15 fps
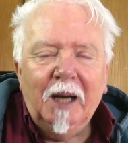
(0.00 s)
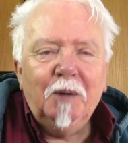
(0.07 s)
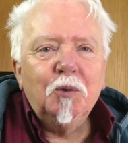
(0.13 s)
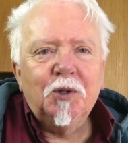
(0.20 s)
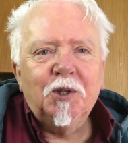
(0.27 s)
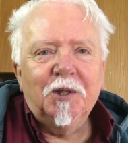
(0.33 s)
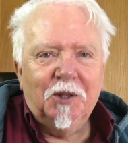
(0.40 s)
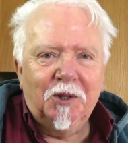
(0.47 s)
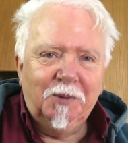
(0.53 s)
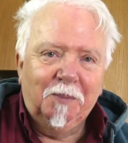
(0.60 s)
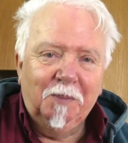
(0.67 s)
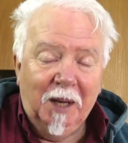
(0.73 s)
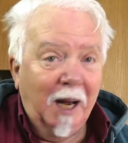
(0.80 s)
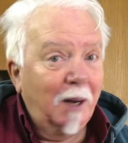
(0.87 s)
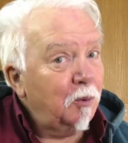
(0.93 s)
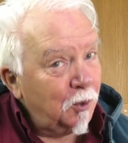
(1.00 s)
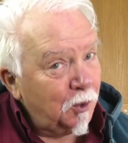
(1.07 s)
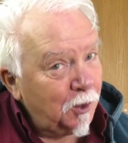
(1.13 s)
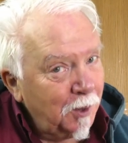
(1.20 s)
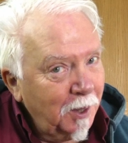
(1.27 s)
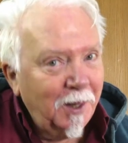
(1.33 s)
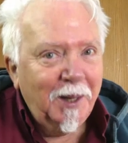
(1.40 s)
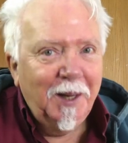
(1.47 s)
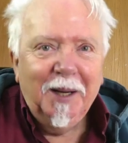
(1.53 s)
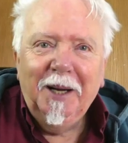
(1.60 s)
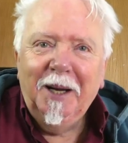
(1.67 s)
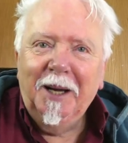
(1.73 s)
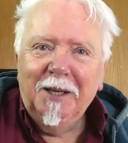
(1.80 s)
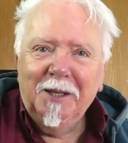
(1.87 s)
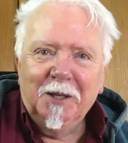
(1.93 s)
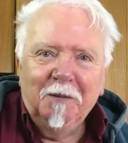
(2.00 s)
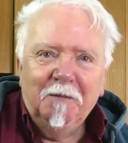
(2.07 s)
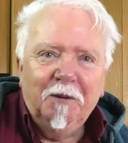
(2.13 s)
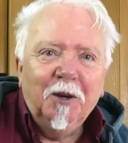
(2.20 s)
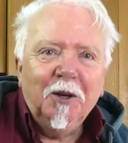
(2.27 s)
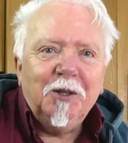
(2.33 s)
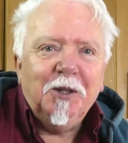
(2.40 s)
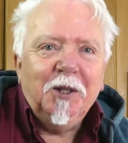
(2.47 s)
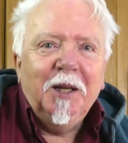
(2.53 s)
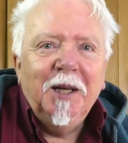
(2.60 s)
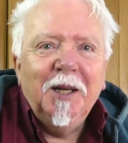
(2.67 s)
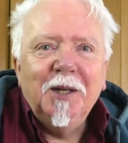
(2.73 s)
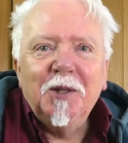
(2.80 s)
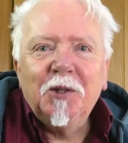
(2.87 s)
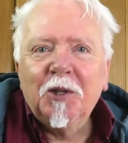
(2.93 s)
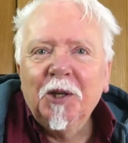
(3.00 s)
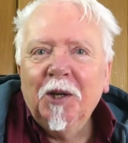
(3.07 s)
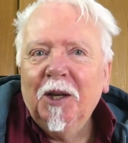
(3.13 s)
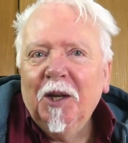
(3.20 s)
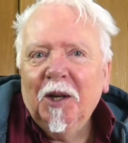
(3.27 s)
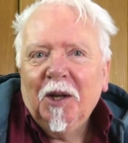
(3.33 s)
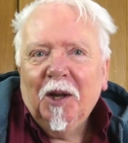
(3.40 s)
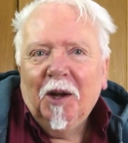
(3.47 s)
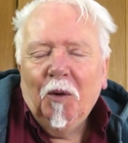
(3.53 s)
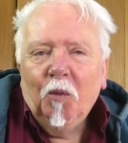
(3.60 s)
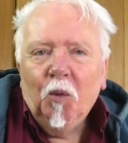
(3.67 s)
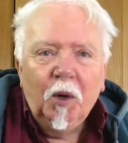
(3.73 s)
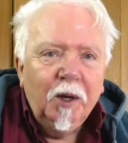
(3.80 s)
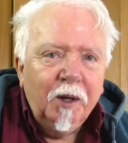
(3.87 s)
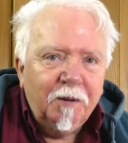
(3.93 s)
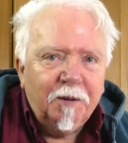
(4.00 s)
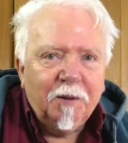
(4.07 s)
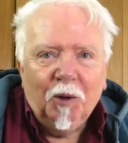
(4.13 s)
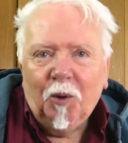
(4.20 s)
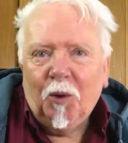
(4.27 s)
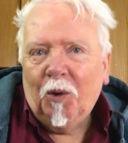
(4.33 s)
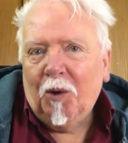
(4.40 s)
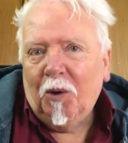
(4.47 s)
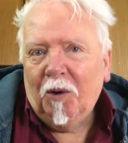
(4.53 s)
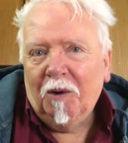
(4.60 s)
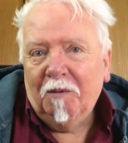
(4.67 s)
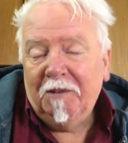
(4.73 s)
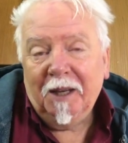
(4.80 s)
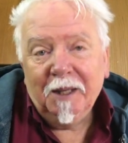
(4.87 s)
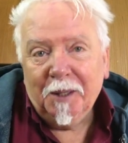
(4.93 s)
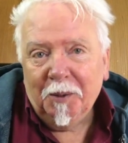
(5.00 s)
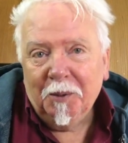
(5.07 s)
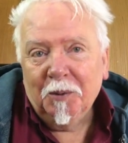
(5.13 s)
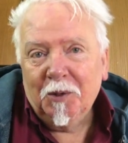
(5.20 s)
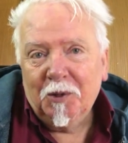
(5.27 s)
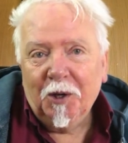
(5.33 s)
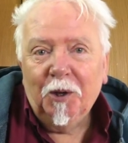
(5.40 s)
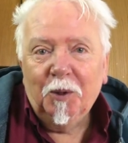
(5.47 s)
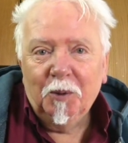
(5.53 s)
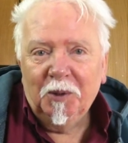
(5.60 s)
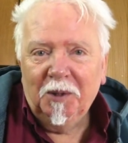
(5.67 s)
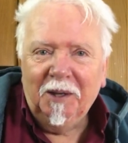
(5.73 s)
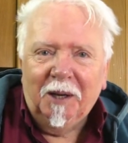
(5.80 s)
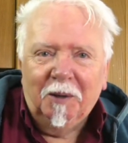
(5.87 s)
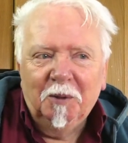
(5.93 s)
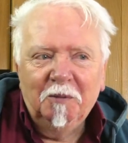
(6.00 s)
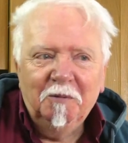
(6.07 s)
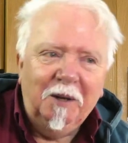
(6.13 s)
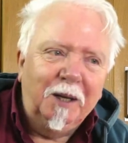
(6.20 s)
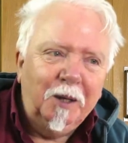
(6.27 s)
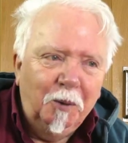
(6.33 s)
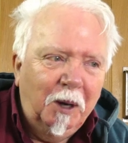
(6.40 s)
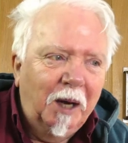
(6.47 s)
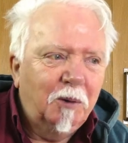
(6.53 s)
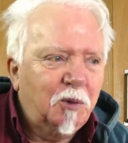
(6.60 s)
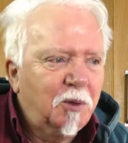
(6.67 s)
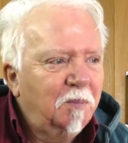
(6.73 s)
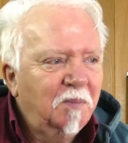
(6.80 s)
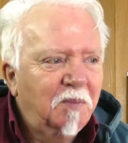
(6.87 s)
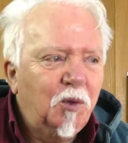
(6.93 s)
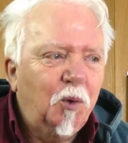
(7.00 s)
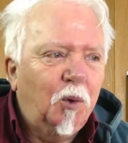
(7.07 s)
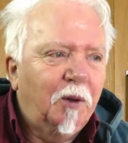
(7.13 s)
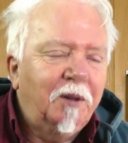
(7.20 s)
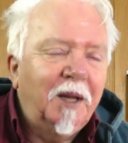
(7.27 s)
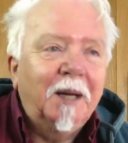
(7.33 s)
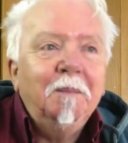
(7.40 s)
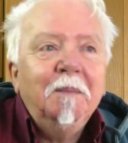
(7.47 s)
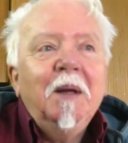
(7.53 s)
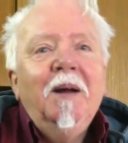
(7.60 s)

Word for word: houses, house, and vert is worth or value, so you know, value house sort of thing.